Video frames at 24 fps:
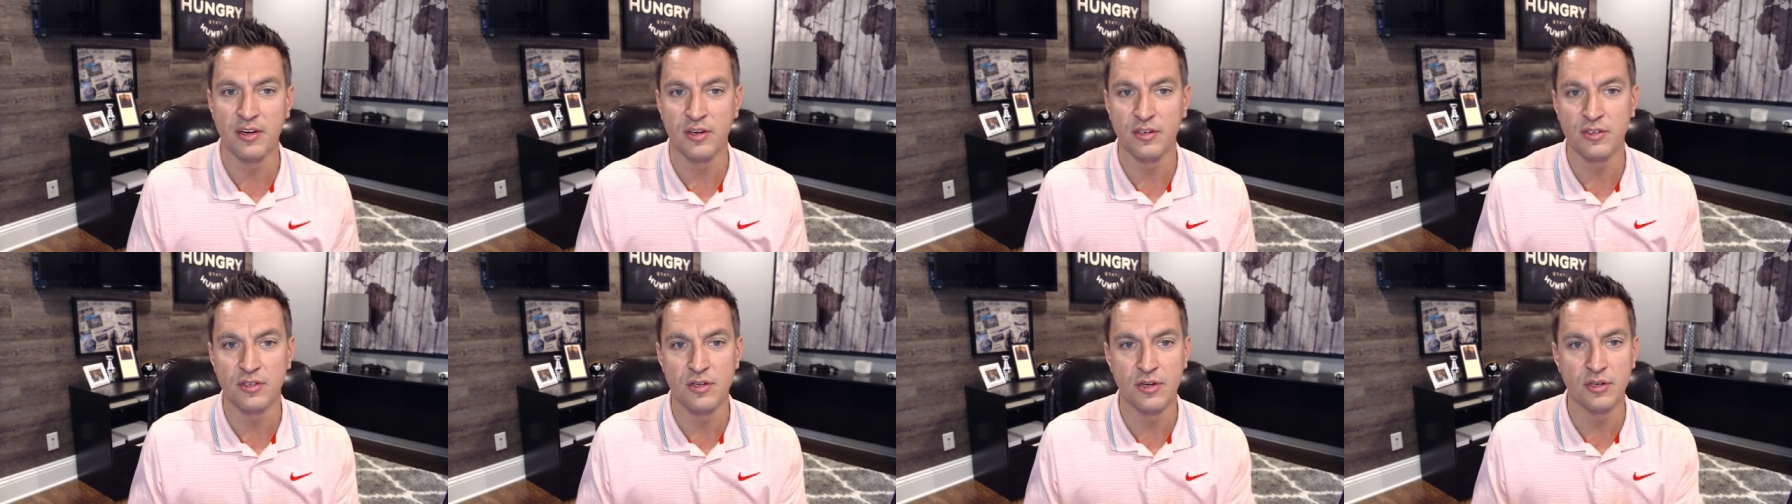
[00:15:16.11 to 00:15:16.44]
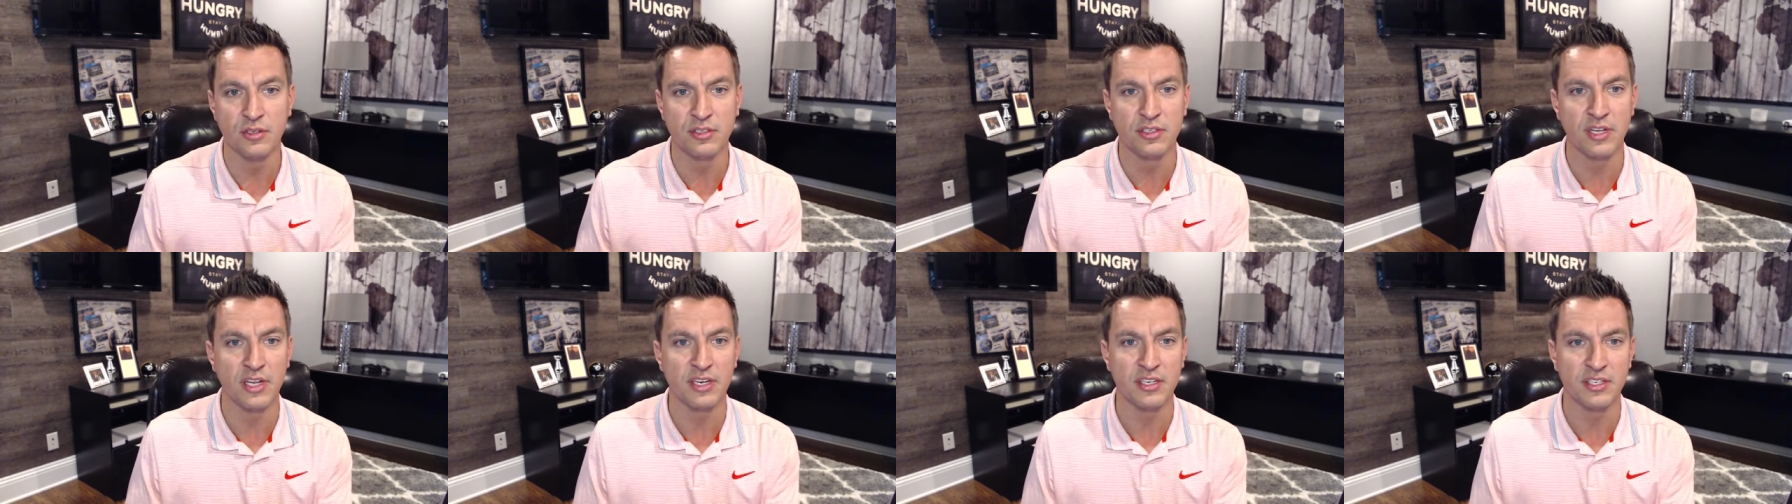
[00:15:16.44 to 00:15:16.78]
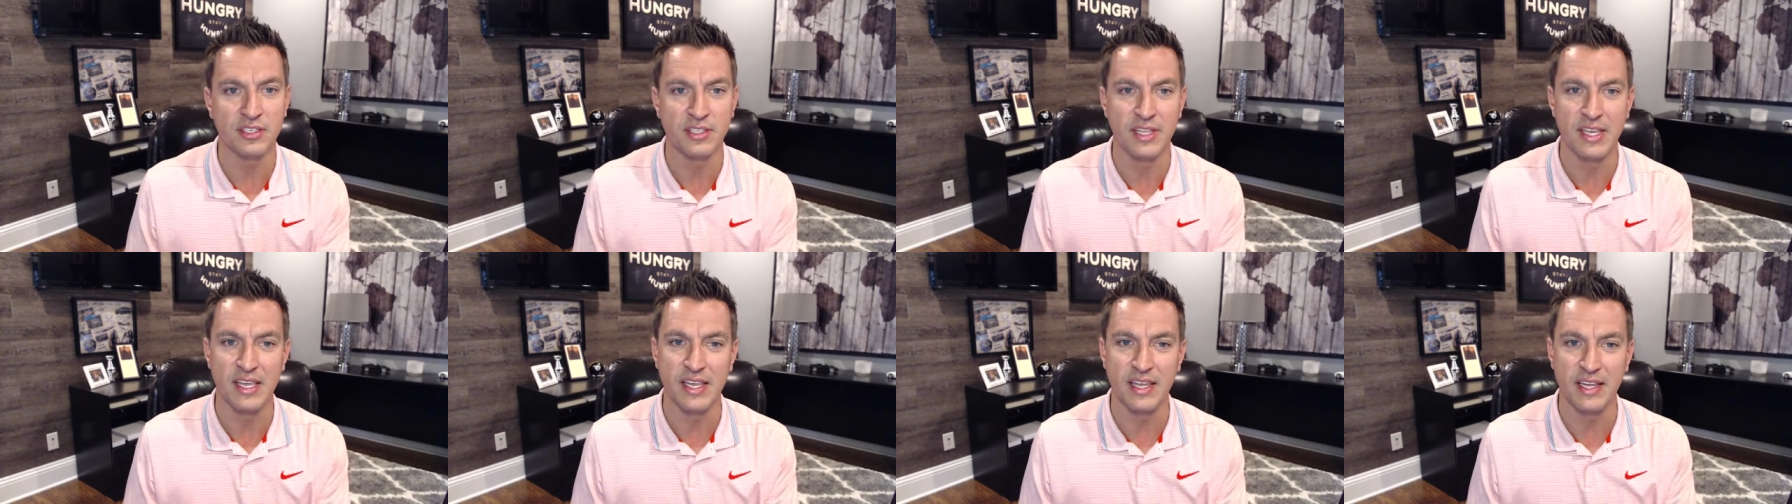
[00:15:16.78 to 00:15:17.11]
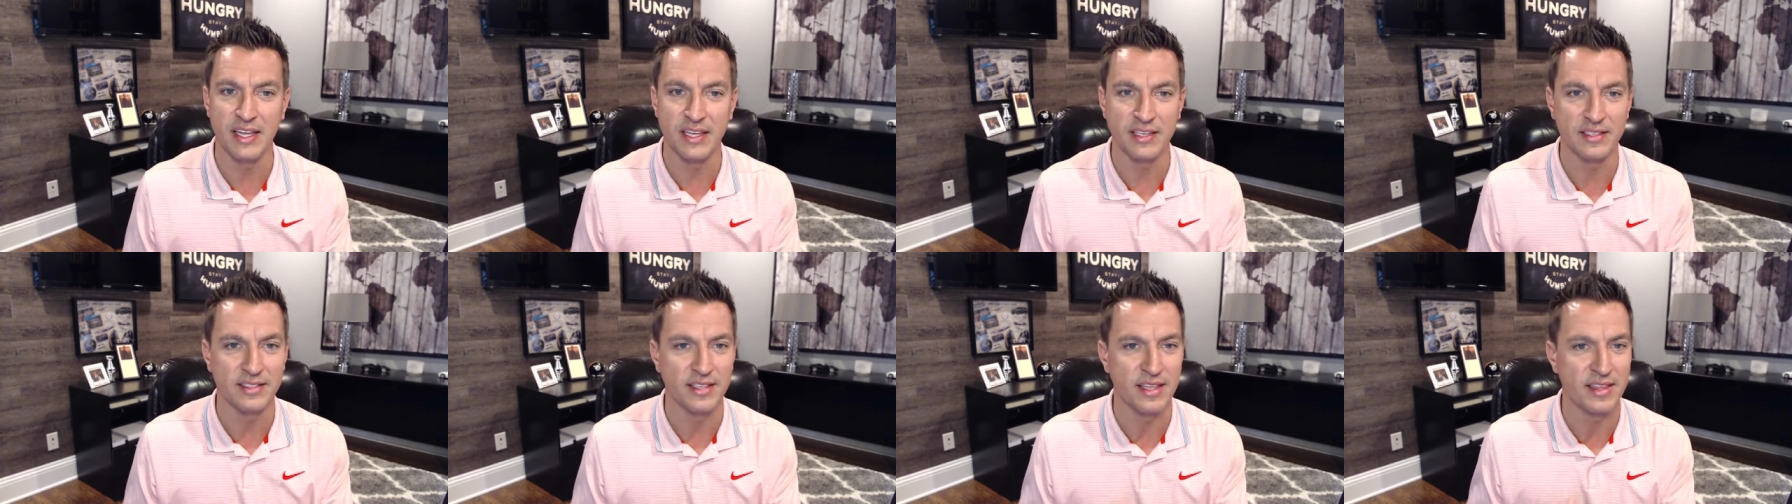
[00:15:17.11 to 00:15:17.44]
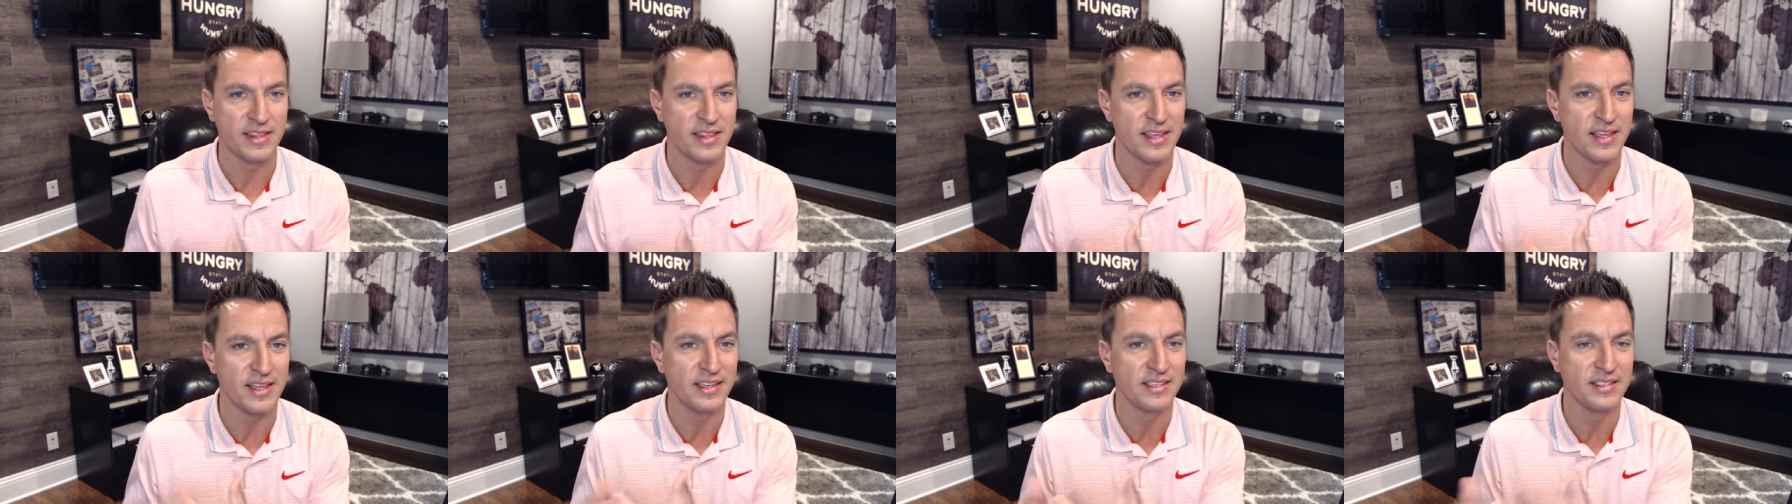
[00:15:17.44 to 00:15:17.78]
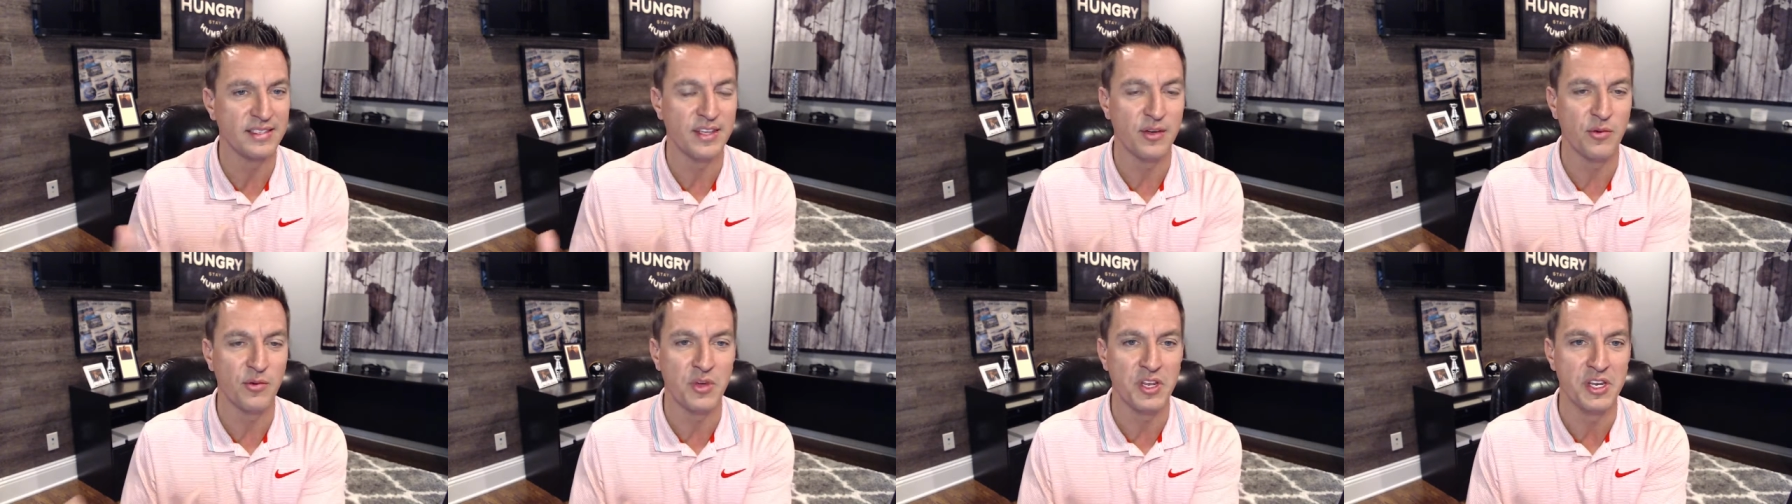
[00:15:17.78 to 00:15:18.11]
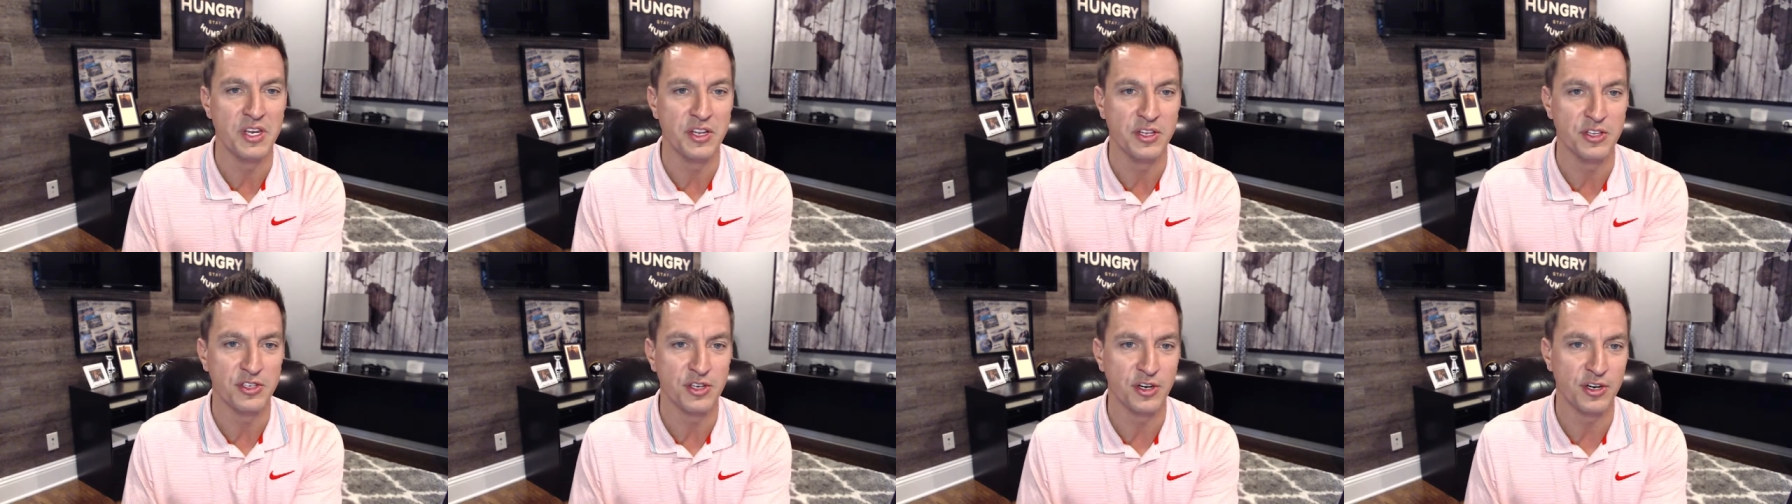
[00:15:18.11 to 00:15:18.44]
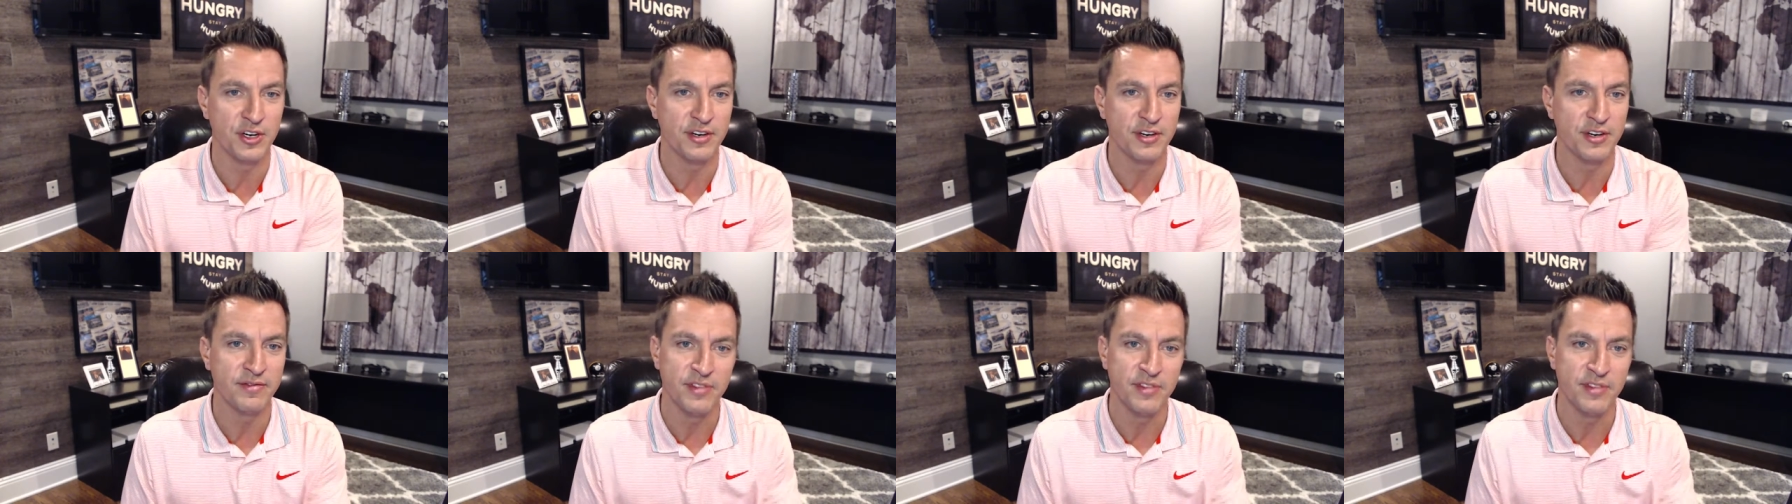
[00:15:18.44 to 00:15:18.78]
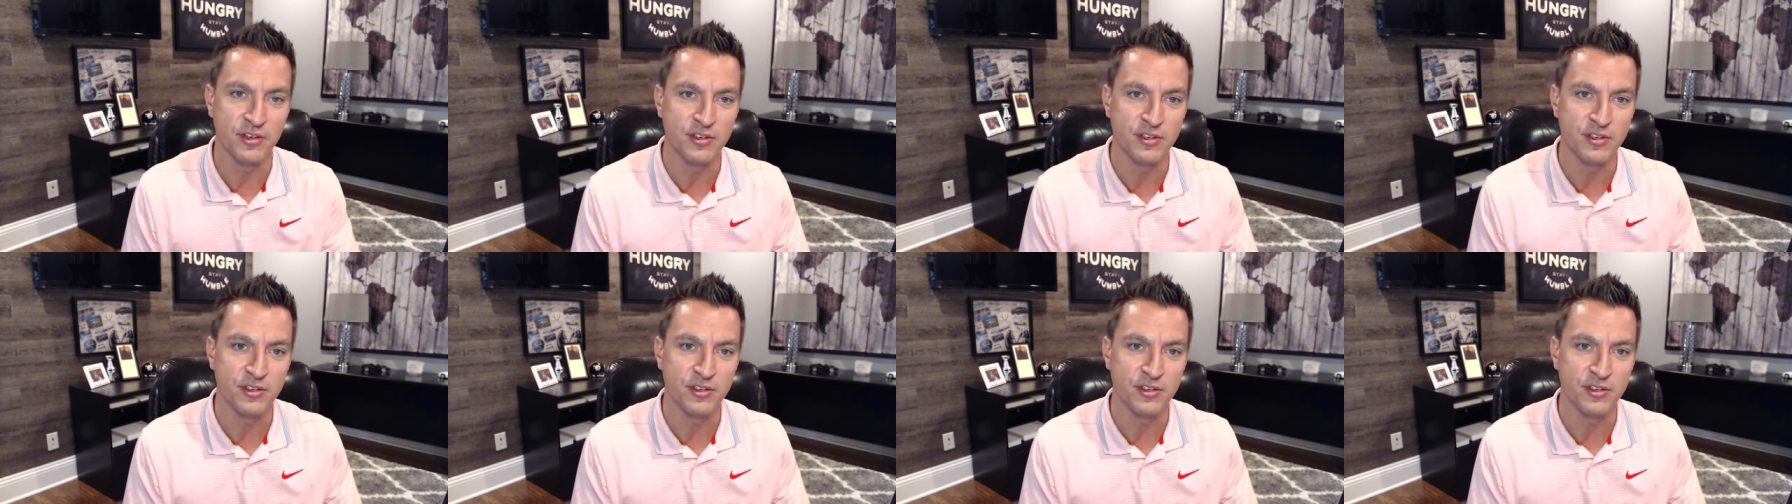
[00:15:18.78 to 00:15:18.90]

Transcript: There is no such thing as the things that we deserve.